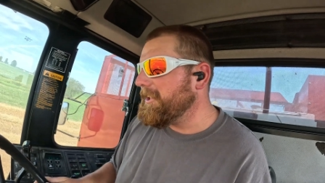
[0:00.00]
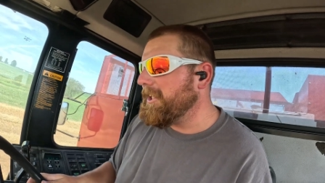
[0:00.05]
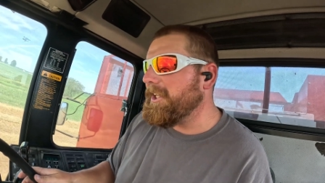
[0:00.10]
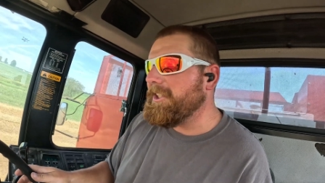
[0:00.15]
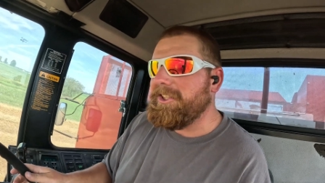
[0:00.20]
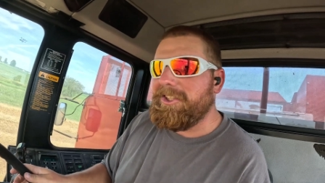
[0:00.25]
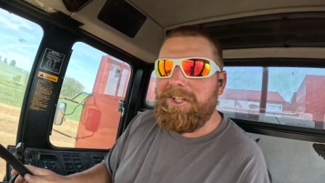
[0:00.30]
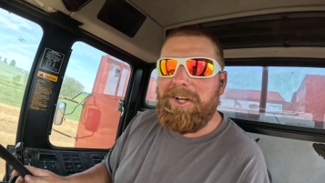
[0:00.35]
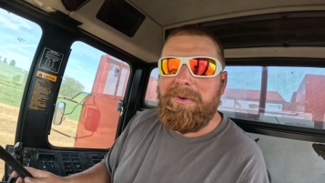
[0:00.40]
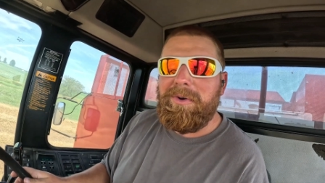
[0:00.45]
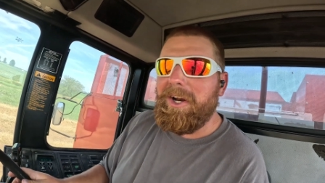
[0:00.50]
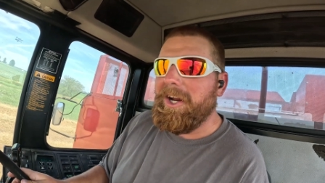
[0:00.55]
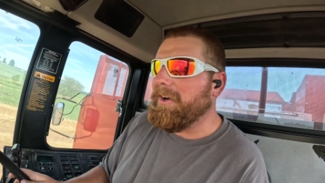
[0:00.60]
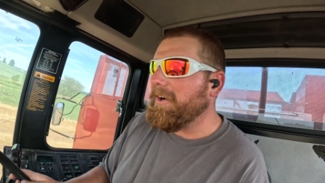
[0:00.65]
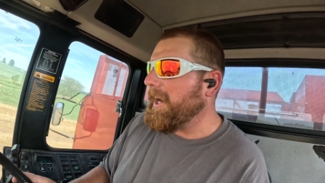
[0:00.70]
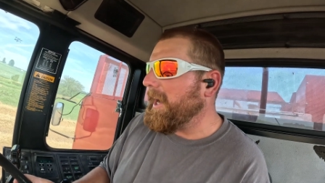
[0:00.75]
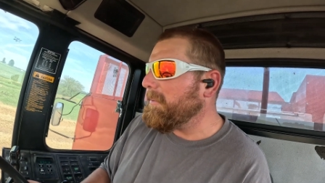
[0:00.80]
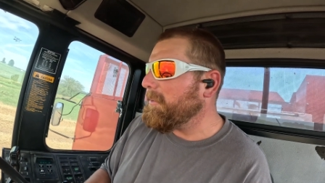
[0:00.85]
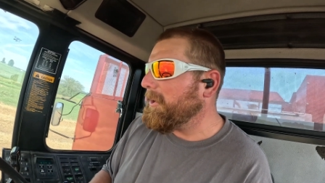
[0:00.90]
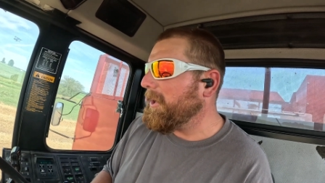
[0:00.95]
Just know when I
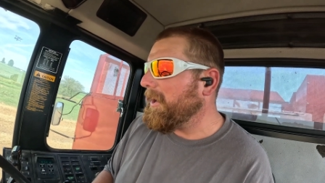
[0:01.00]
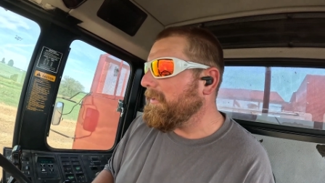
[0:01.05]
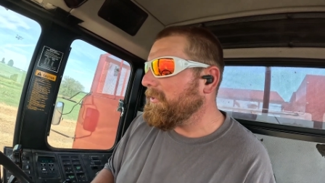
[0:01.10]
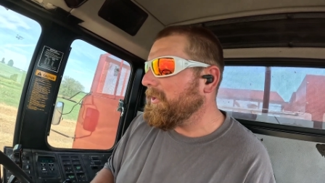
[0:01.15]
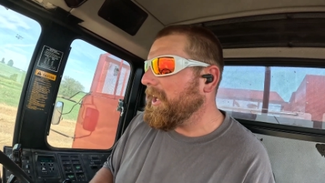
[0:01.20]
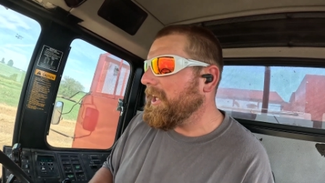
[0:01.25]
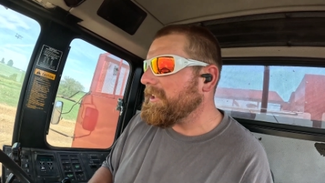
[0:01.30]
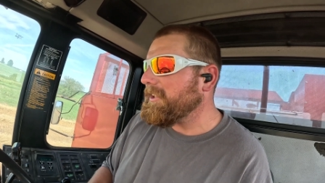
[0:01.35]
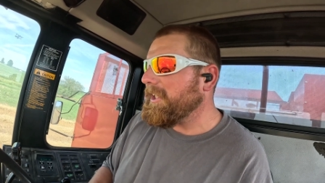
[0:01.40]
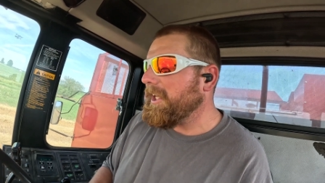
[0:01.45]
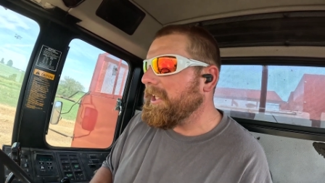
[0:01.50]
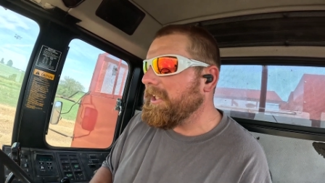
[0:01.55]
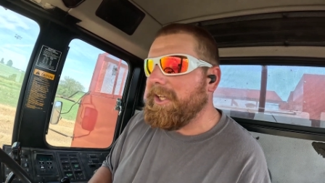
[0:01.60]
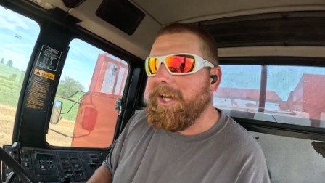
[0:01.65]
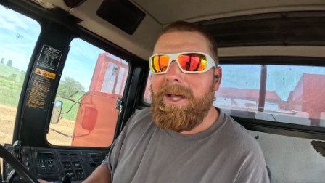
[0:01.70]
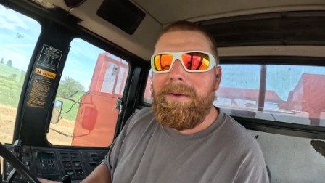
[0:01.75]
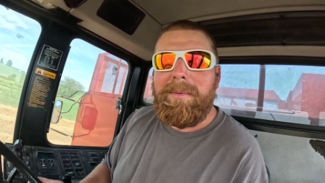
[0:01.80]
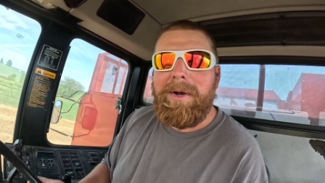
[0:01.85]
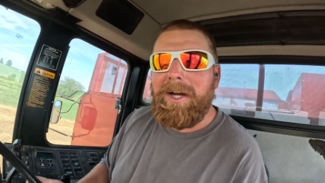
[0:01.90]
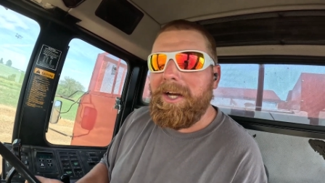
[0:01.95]
grabbed it off the outside of
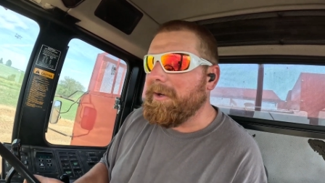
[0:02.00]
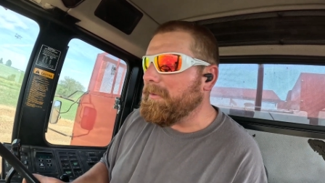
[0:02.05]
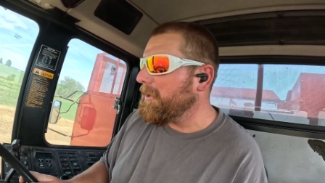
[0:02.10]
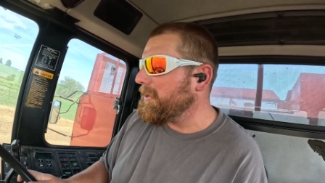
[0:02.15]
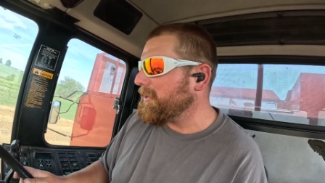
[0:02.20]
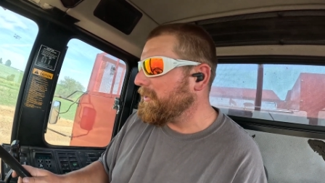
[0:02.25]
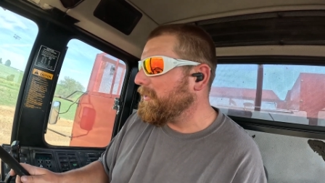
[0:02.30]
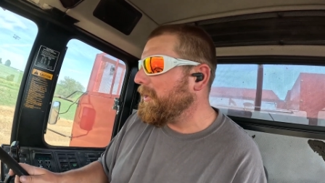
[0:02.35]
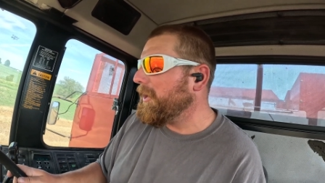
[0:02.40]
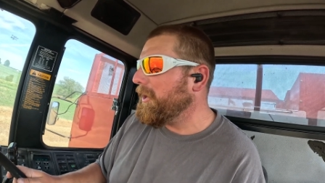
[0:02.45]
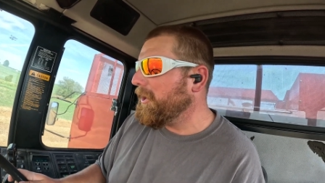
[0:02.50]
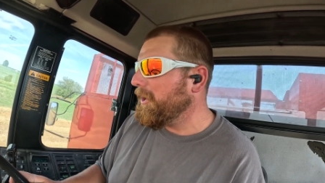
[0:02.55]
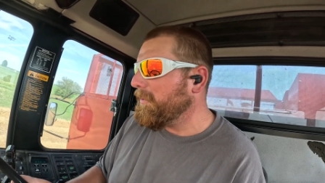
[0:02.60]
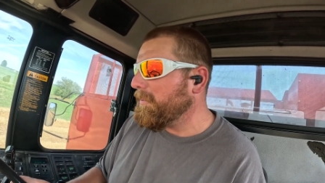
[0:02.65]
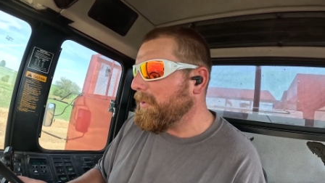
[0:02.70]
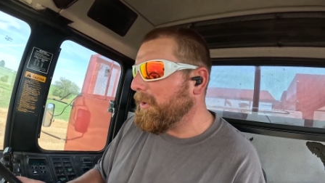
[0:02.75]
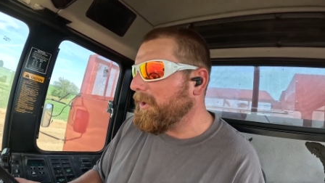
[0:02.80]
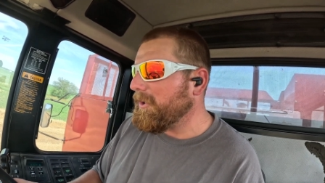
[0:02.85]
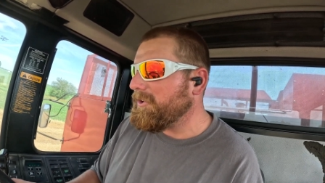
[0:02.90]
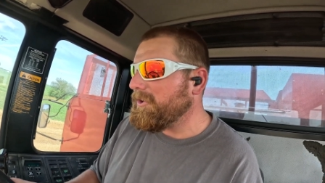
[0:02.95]
the combine, it wasn't running no
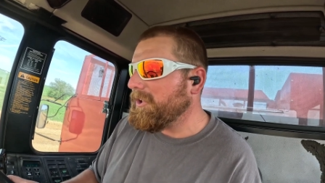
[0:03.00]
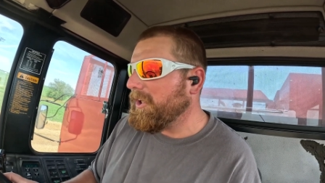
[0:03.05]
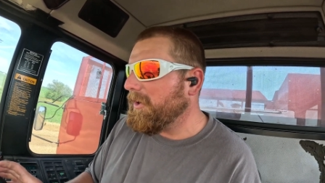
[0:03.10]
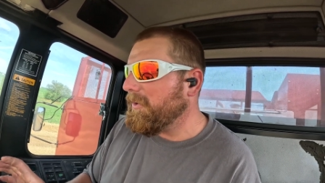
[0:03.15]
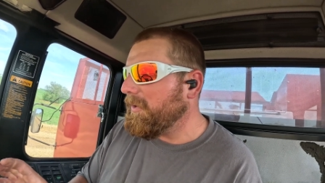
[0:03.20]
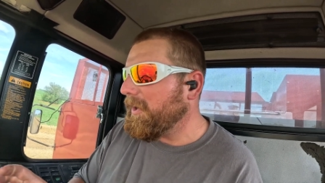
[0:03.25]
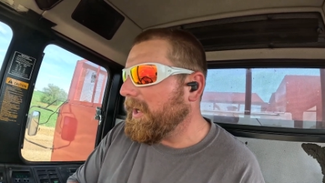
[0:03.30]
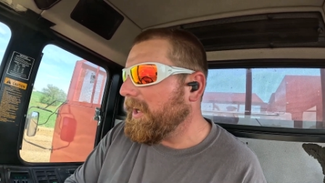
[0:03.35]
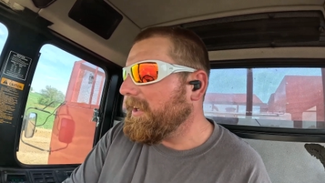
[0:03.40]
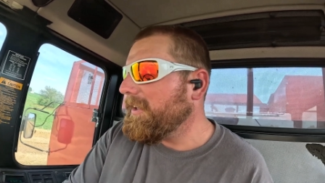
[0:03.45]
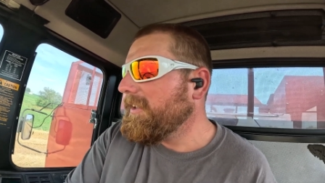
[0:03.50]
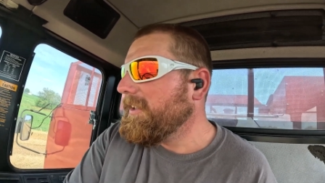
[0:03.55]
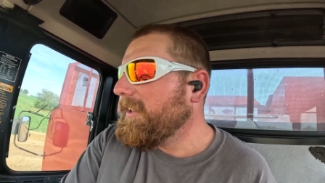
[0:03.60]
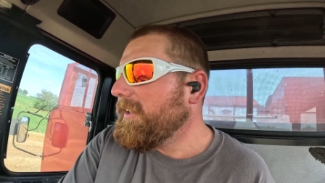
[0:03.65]
more. So